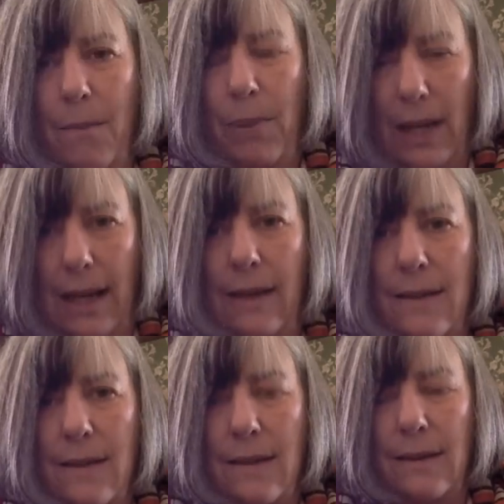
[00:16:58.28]

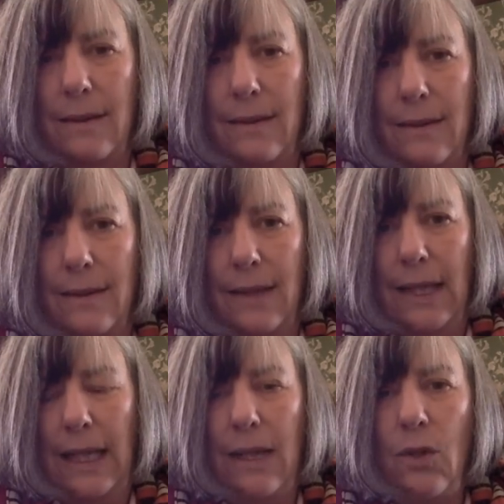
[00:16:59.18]
placed
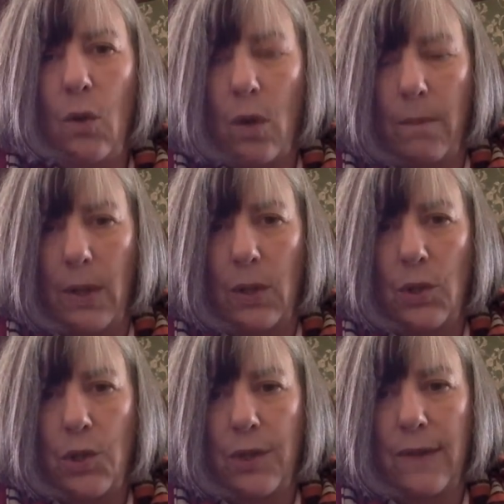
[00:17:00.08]
in your
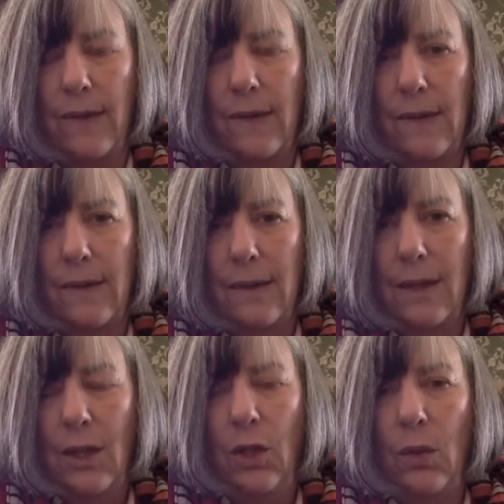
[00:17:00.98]
emotions.
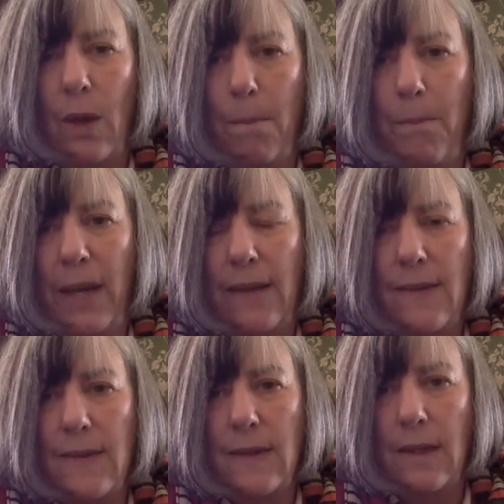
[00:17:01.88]
You are
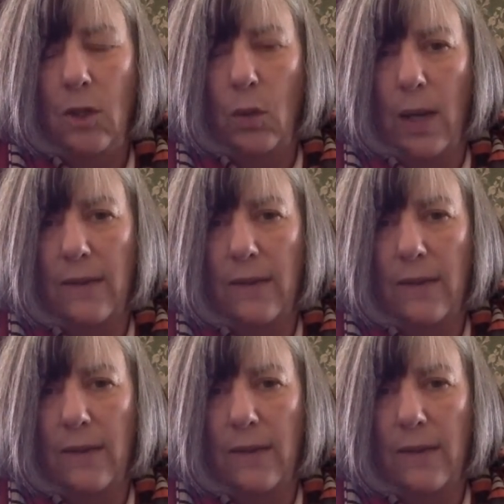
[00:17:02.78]
best, you are